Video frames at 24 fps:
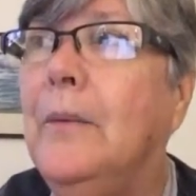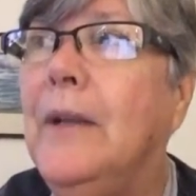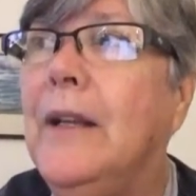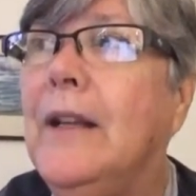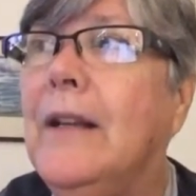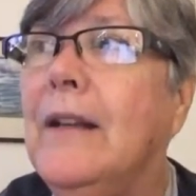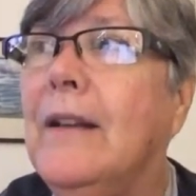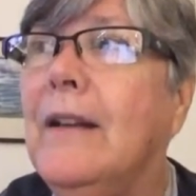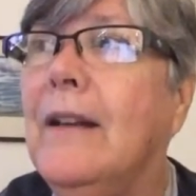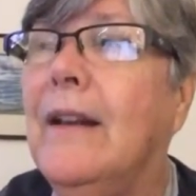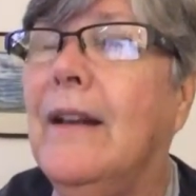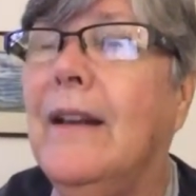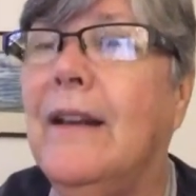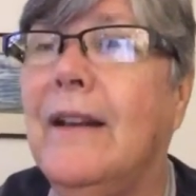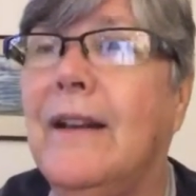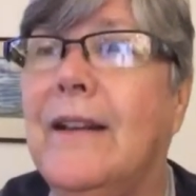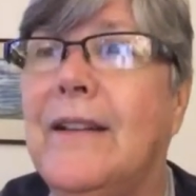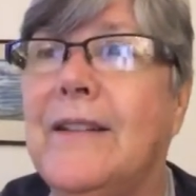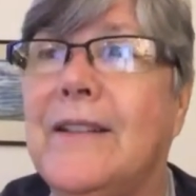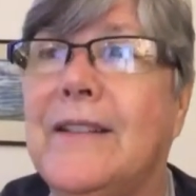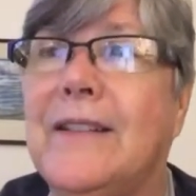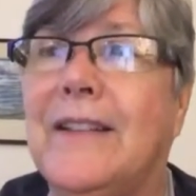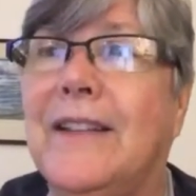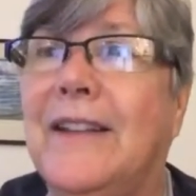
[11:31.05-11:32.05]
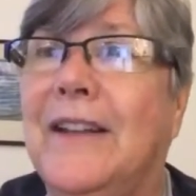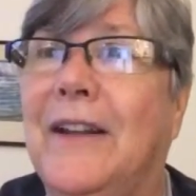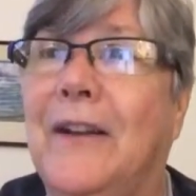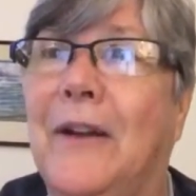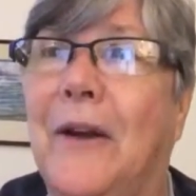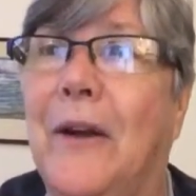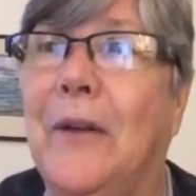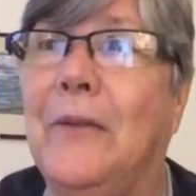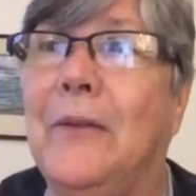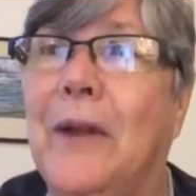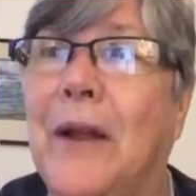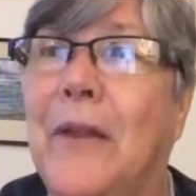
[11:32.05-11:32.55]
Because, you
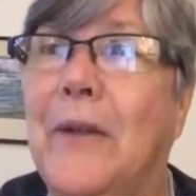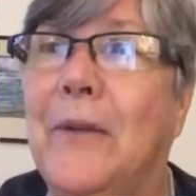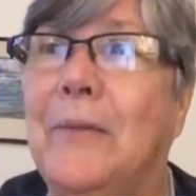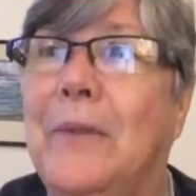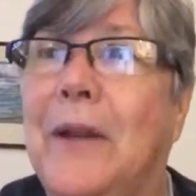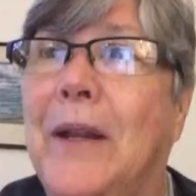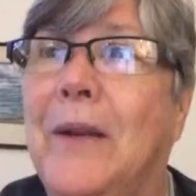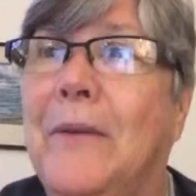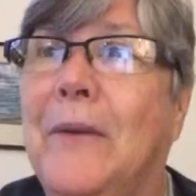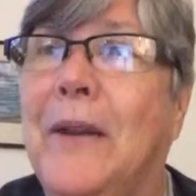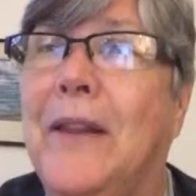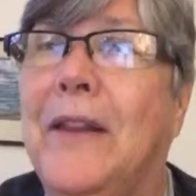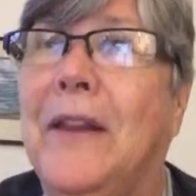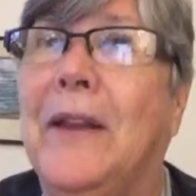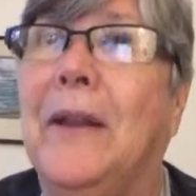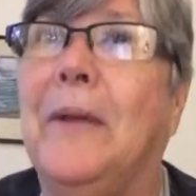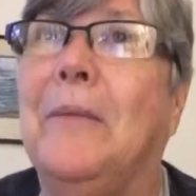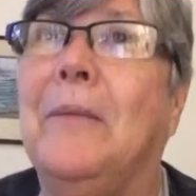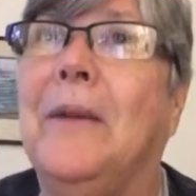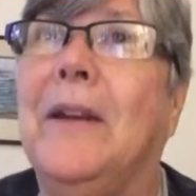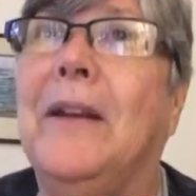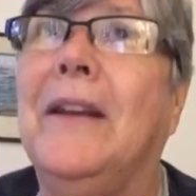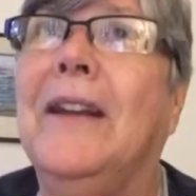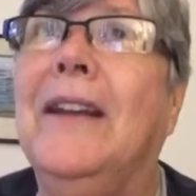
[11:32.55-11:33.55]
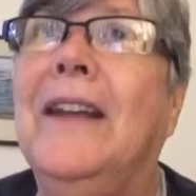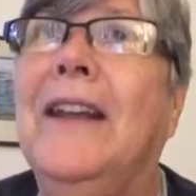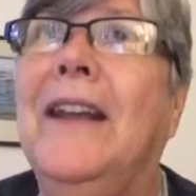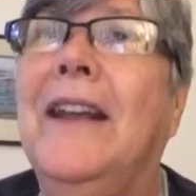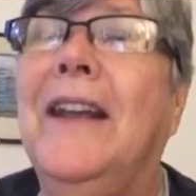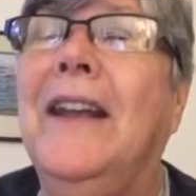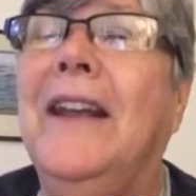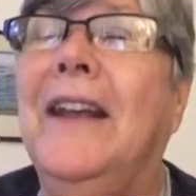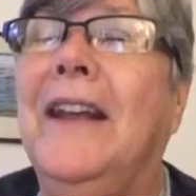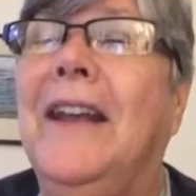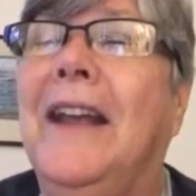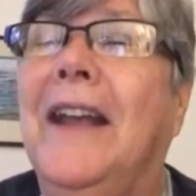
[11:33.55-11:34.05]
know, I'd rather be with him
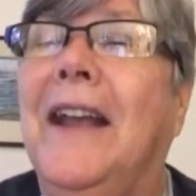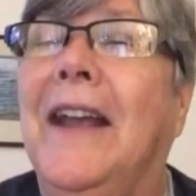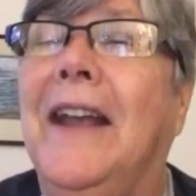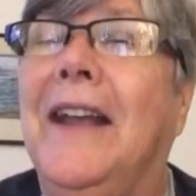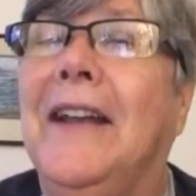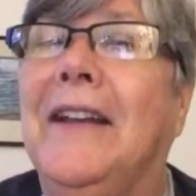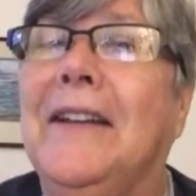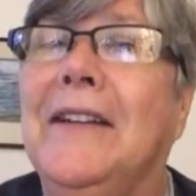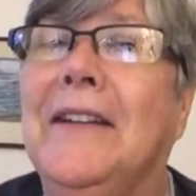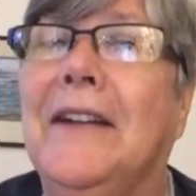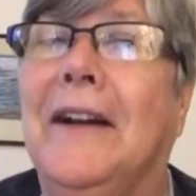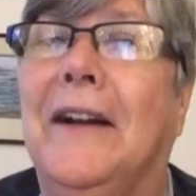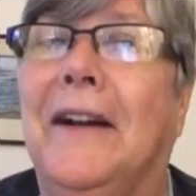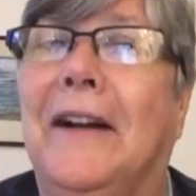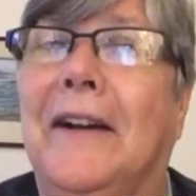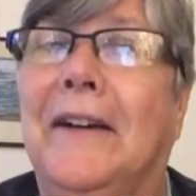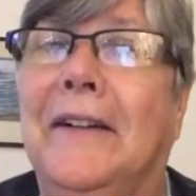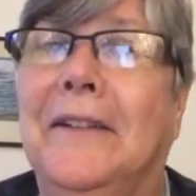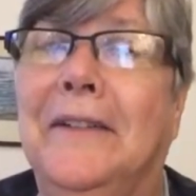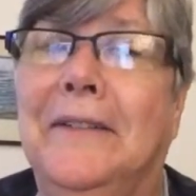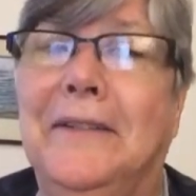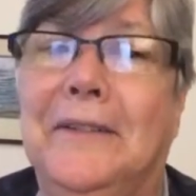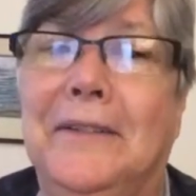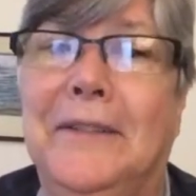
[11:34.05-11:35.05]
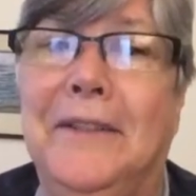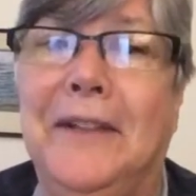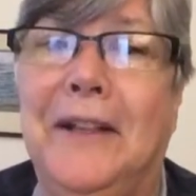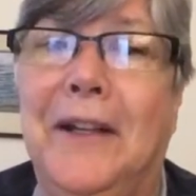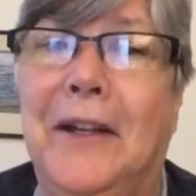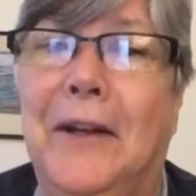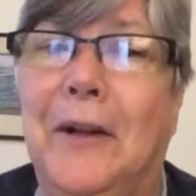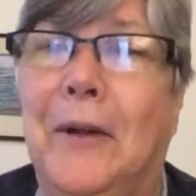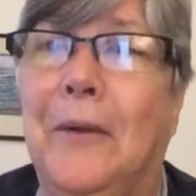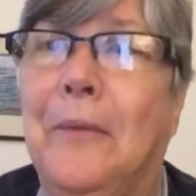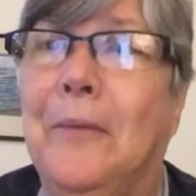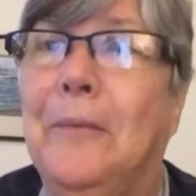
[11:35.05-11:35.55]
and
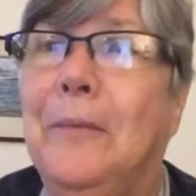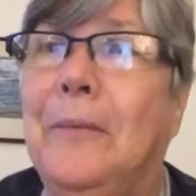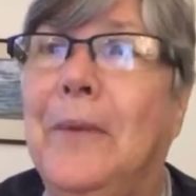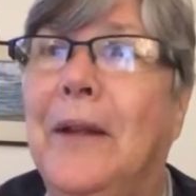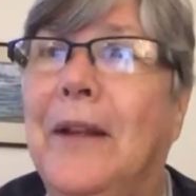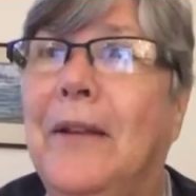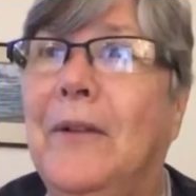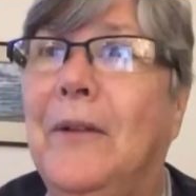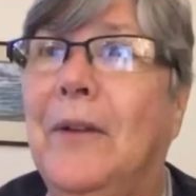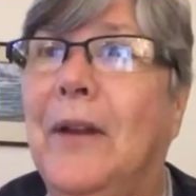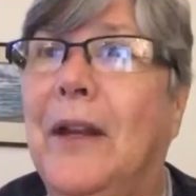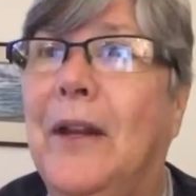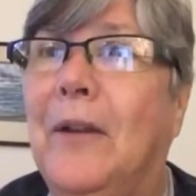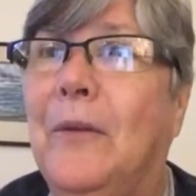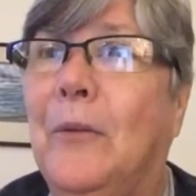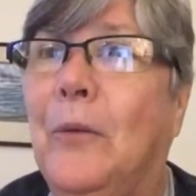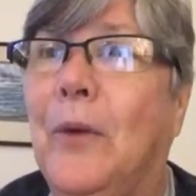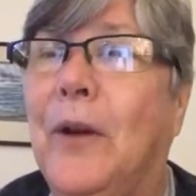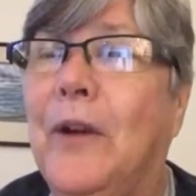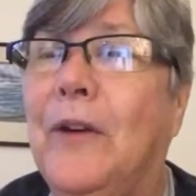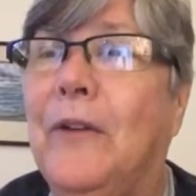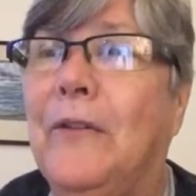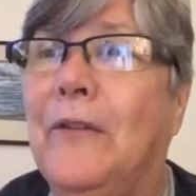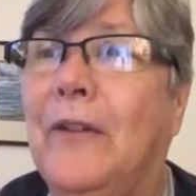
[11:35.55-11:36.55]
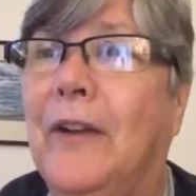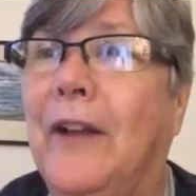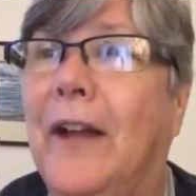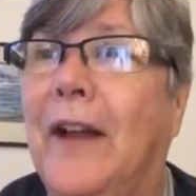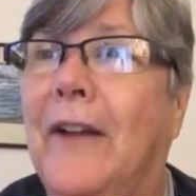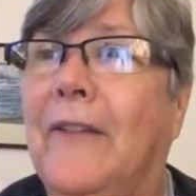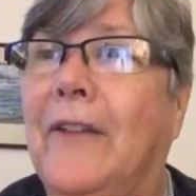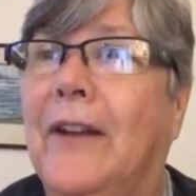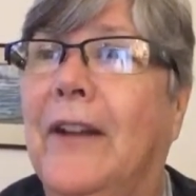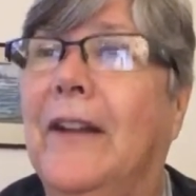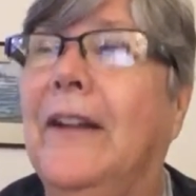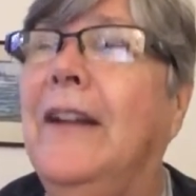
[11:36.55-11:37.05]
you know, being in wonderful
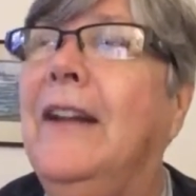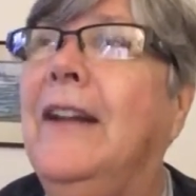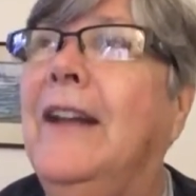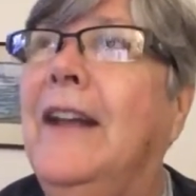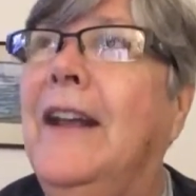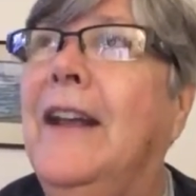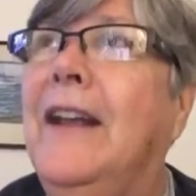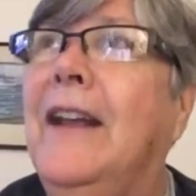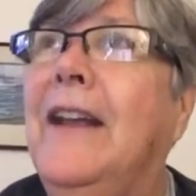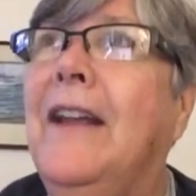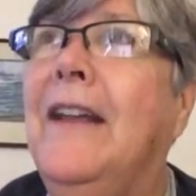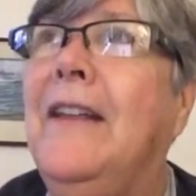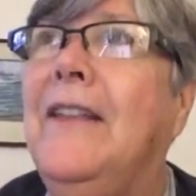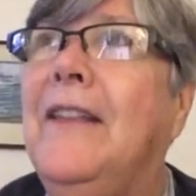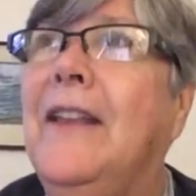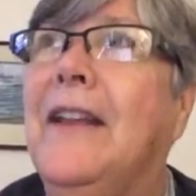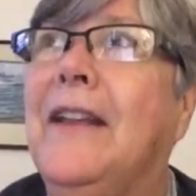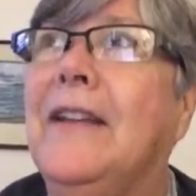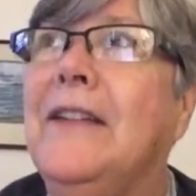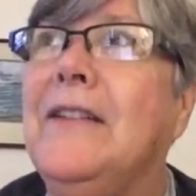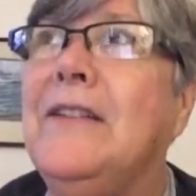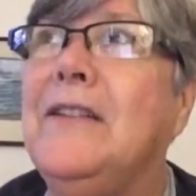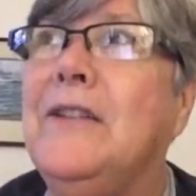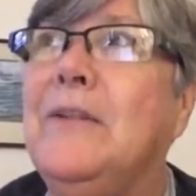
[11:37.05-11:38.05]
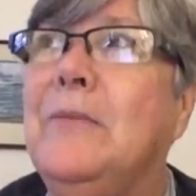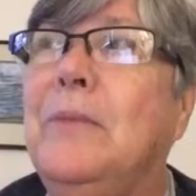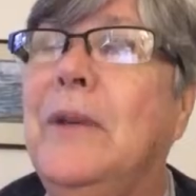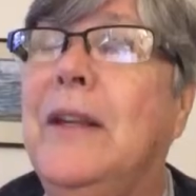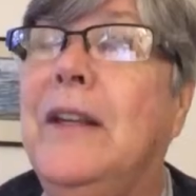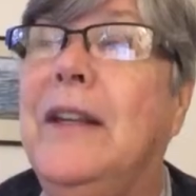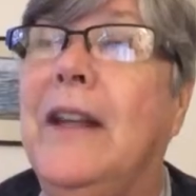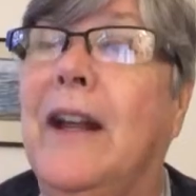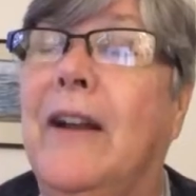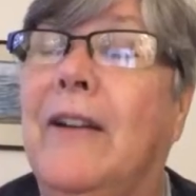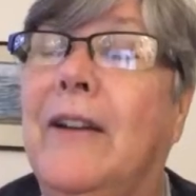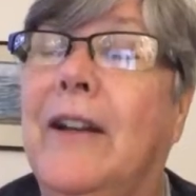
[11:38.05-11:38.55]
heaven than to
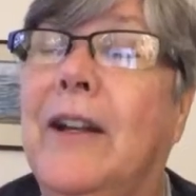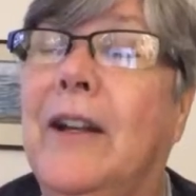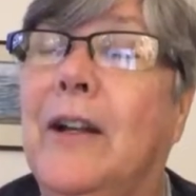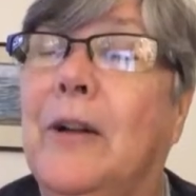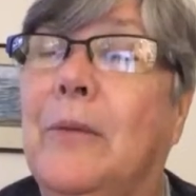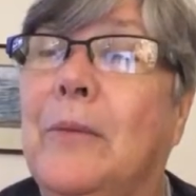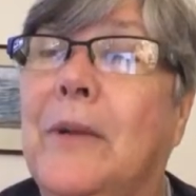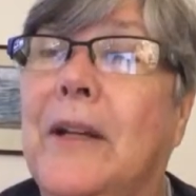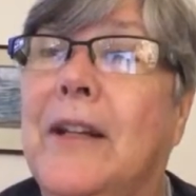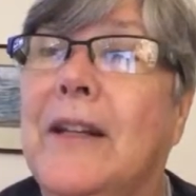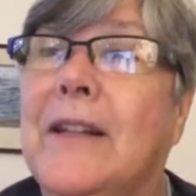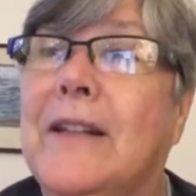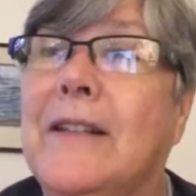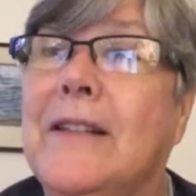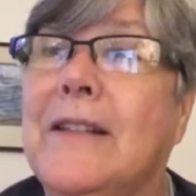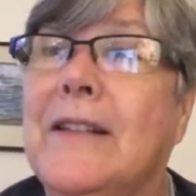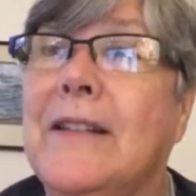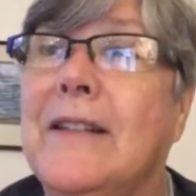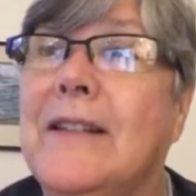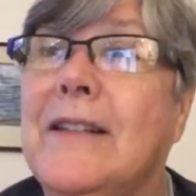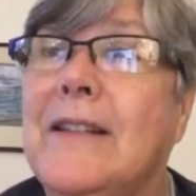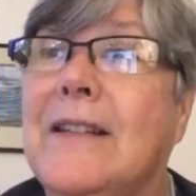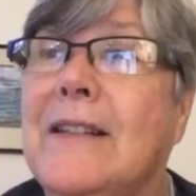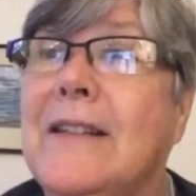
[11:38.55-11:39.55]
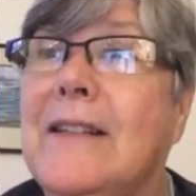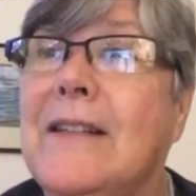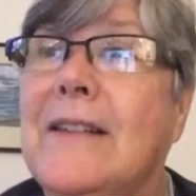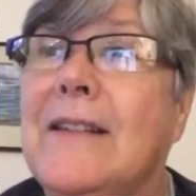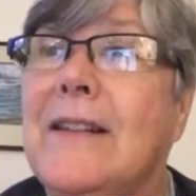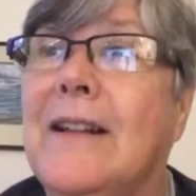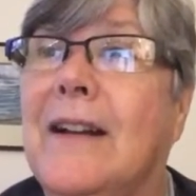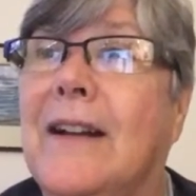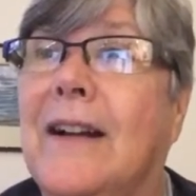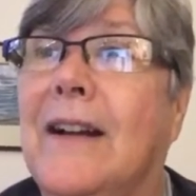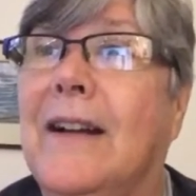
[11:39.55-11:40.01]
be down here, because this is,